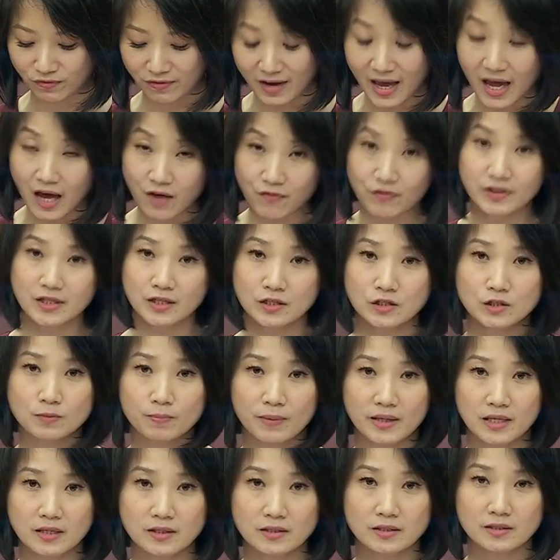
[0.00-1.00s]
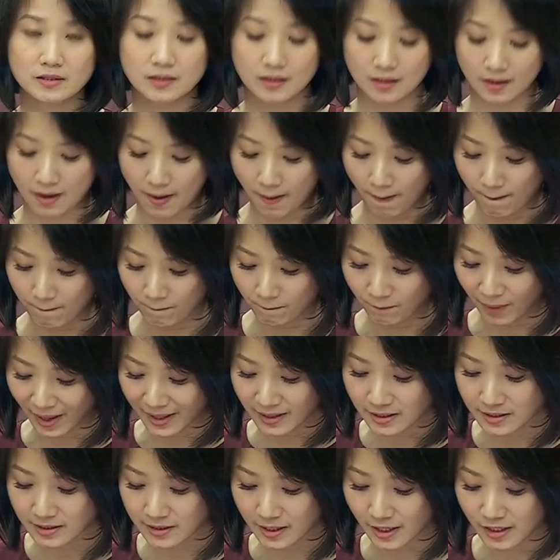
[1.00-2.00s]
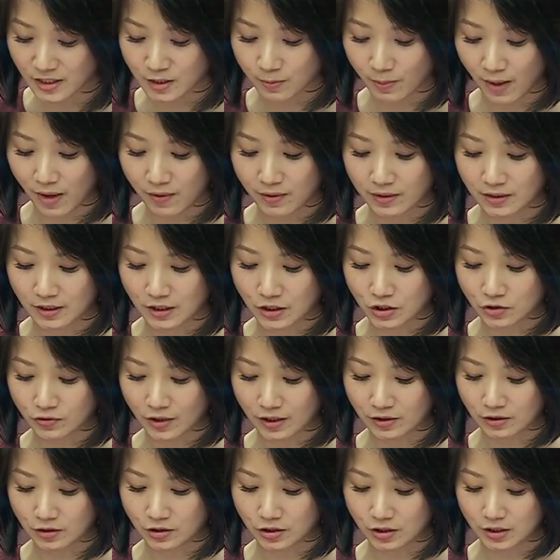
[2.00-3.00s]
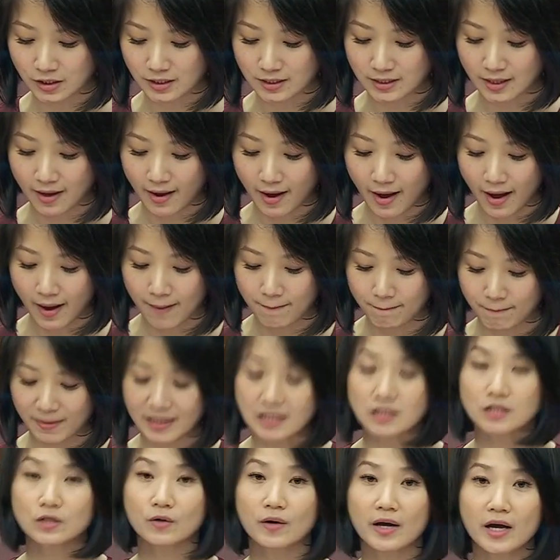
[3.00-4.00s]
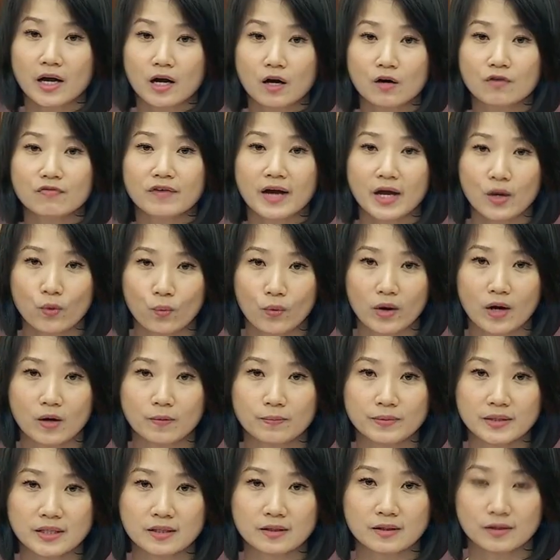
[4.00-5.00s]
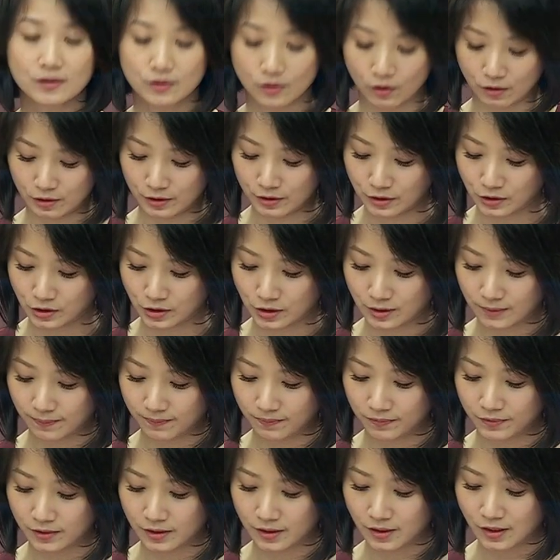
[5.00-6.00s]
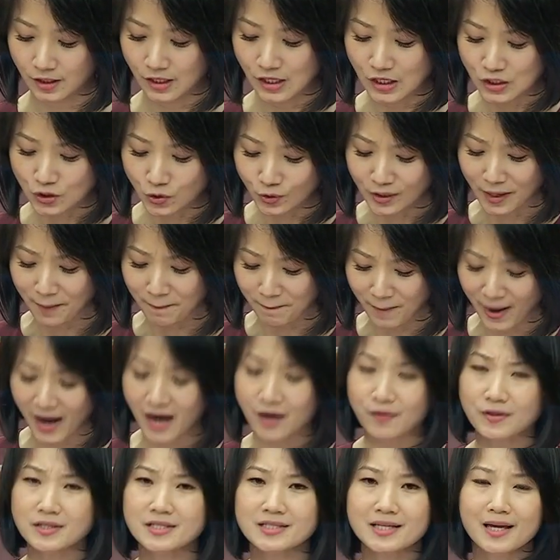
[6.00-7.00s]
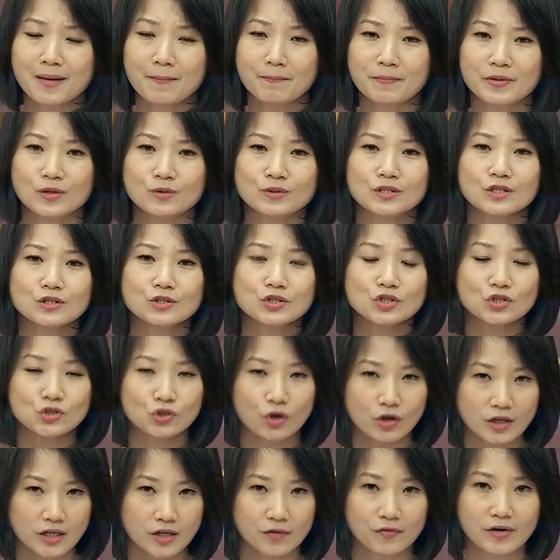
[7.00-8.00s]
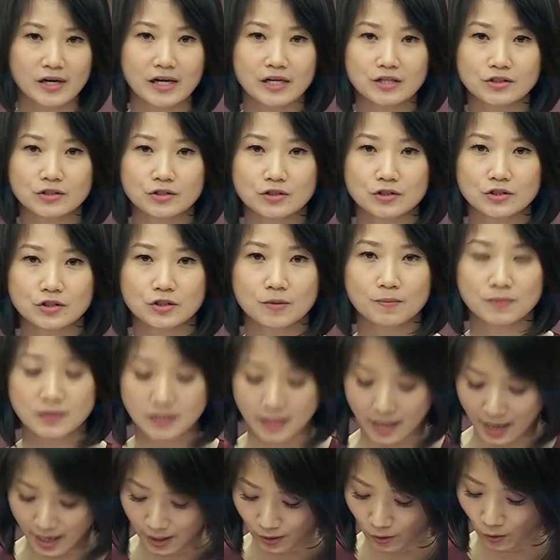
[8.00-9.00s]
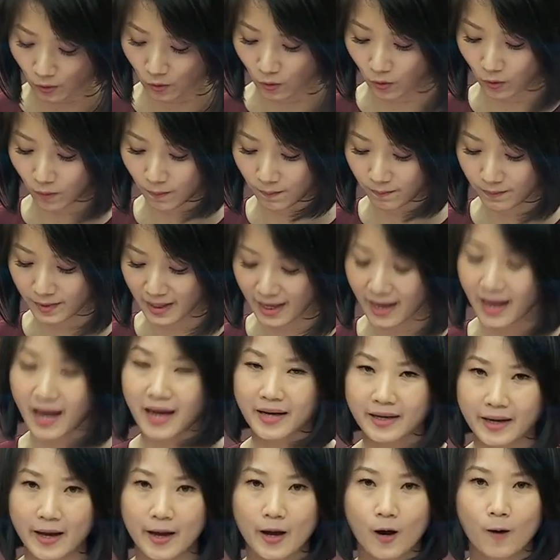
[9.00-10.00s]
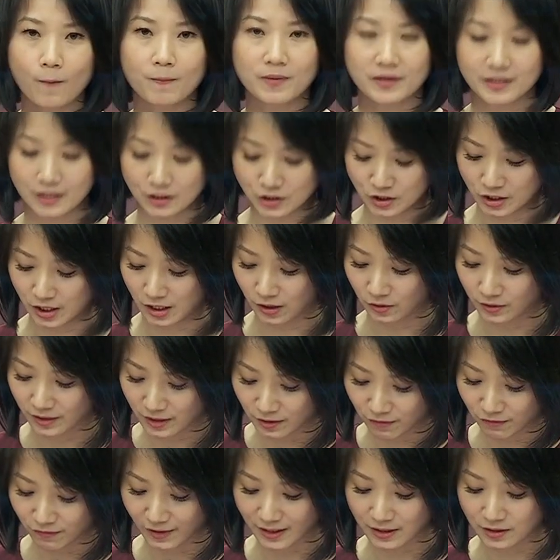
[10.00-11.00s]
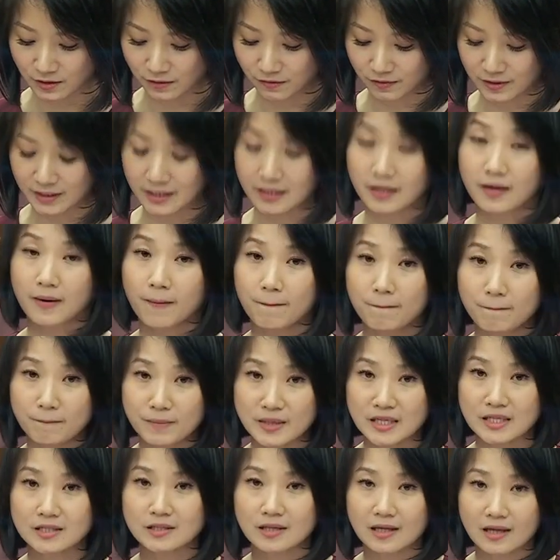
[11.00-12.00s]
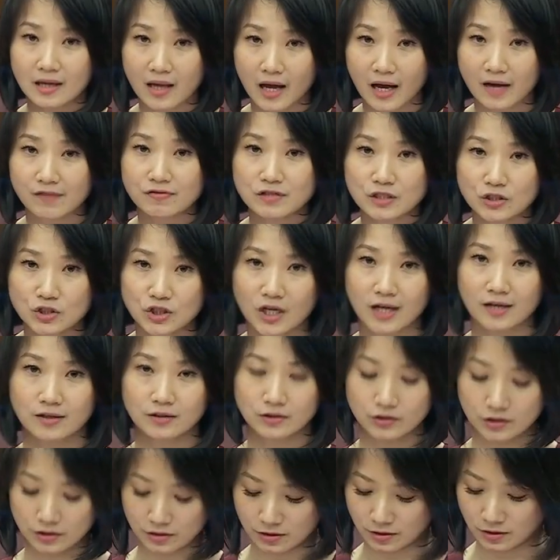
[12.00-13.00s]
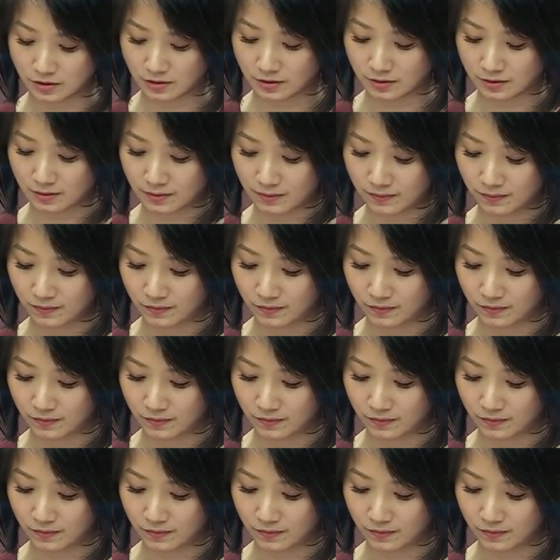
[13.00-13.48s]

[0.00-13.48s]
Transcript: with evidence-based, bite-sized parenting strategies and mental health and well-being knowledge, so that parents can build stronger relationships at home and help their child effectively meet life's challenges.